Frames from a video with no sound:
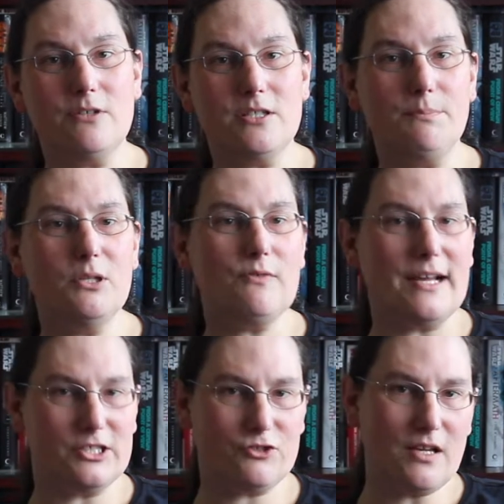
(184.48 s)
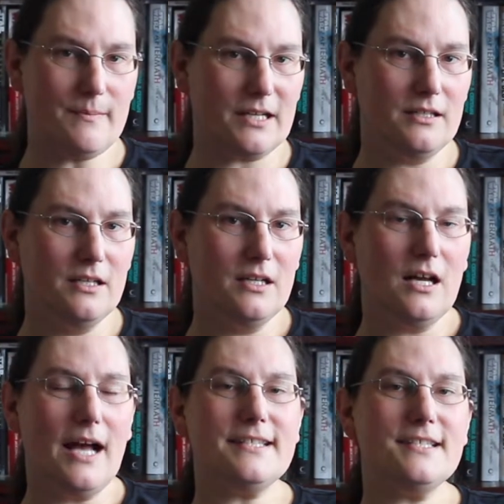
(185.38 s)
we're into Blu ray and streaming,
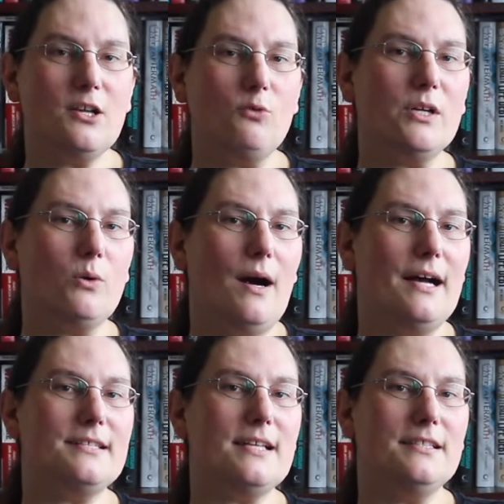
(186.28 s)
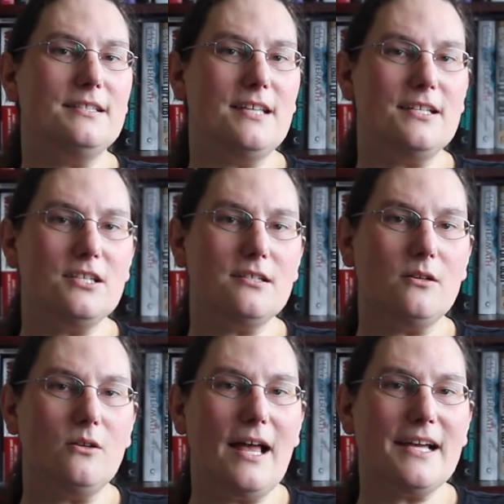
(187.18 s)
it still requires that
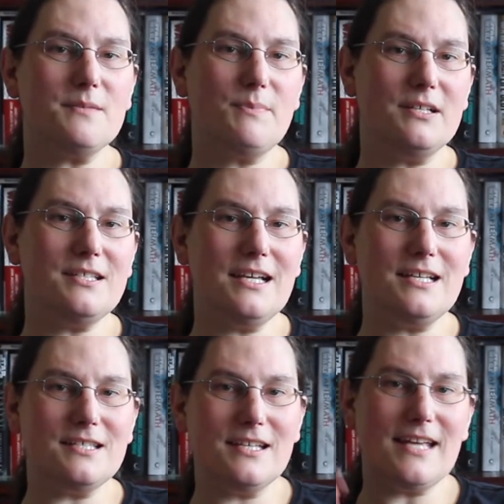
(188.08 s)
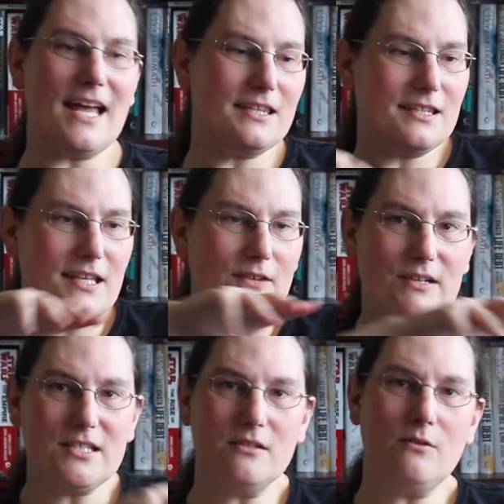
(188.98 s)
digital expertise expertise to get the
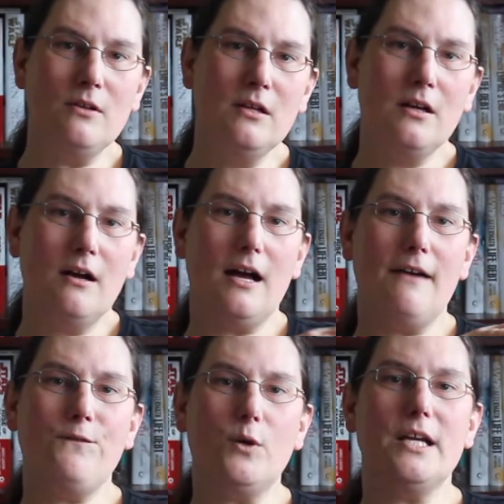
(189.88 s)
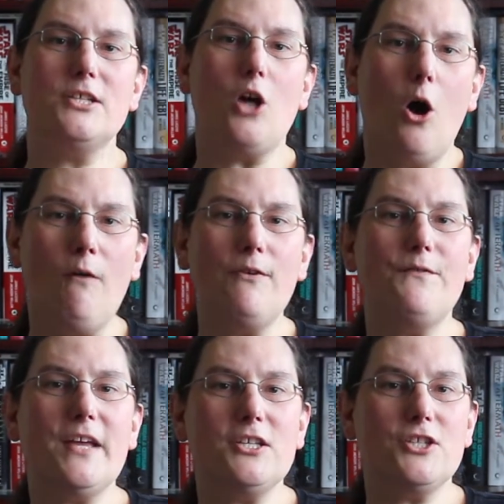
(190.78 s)
original uh, footage off a of
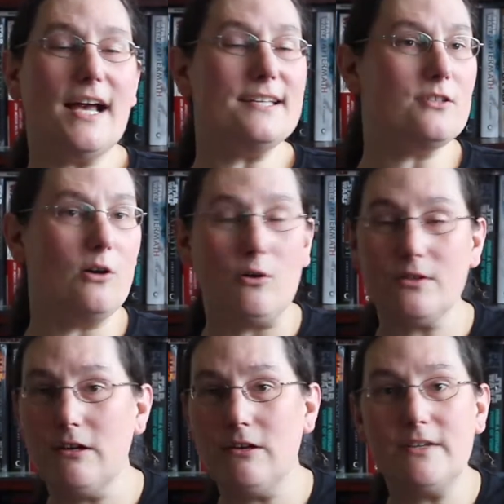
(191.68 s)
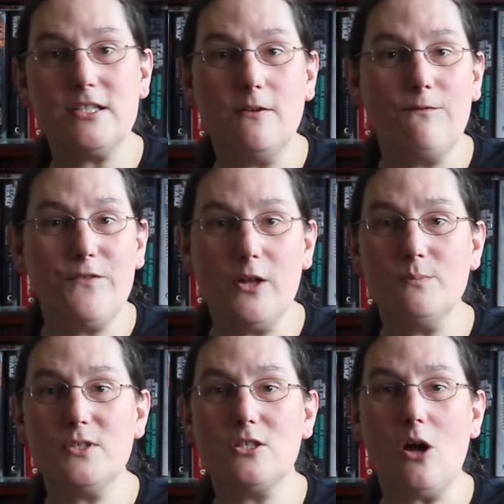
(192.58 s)
VHS or the original
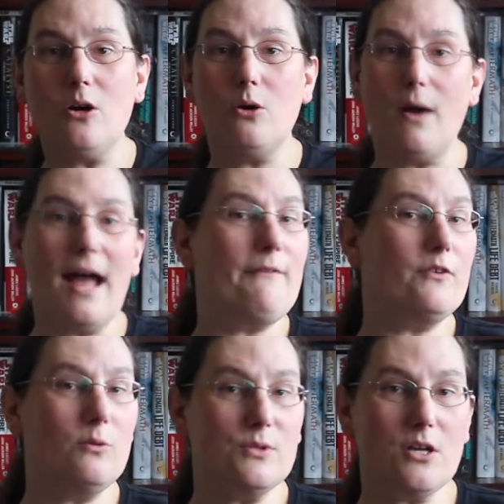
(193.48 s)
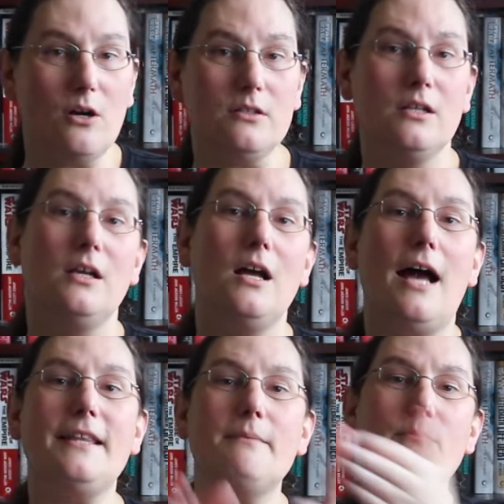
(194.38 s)
film stock or whatever it was on
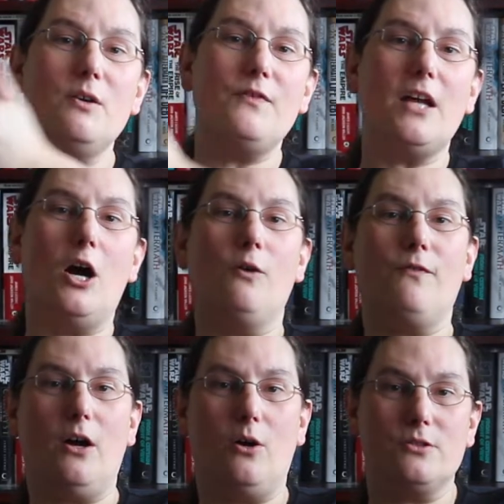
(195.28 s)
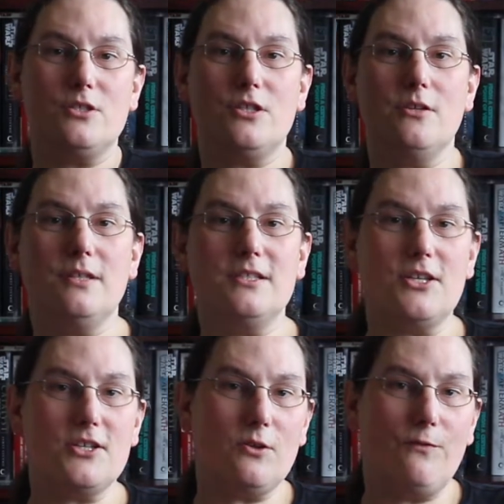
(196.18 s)
and then move it over onto the
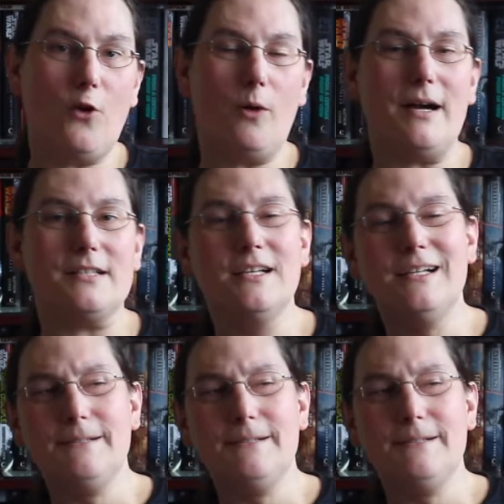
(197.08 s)
digital format